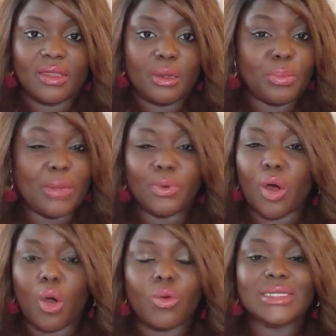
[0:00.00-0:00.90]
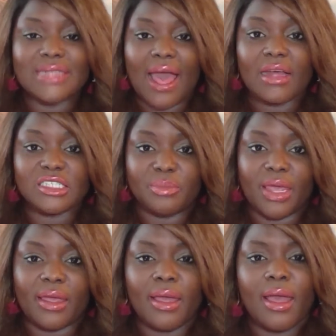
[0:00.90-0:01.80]
People always ask
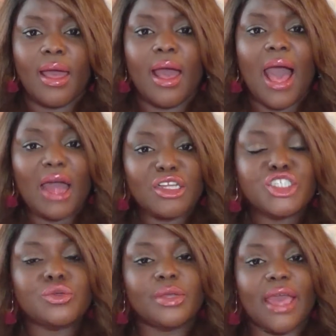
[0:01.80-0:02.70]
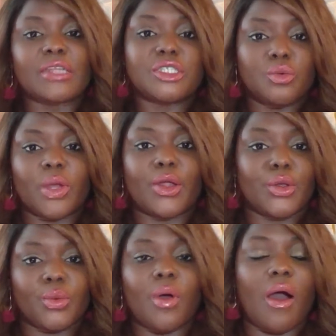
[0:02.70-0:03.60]
me, How did you get to where
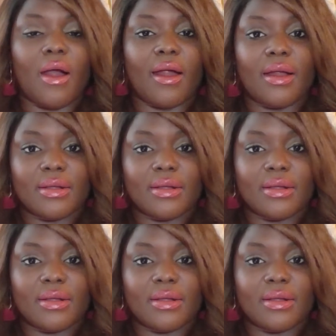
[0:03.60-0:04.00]
you are?